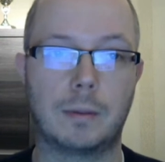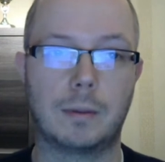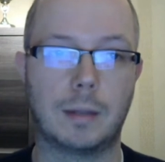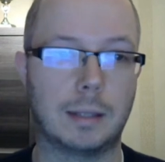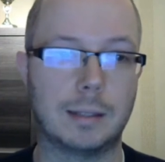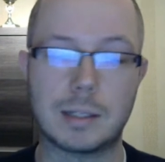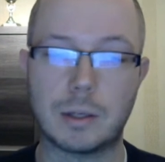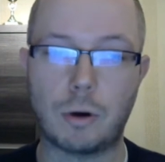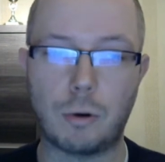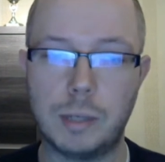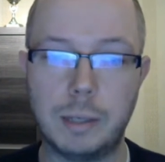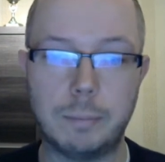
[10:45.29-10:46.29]
and this
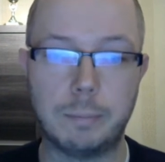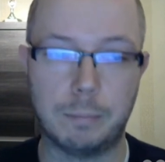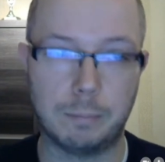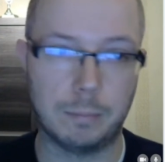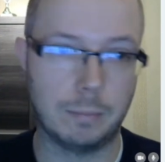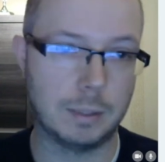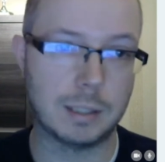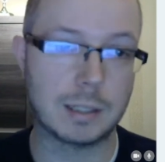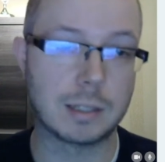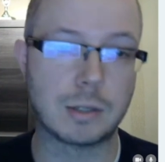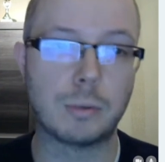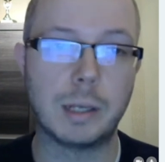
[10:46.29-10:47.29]
is
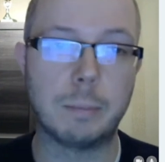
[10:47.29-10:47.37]
only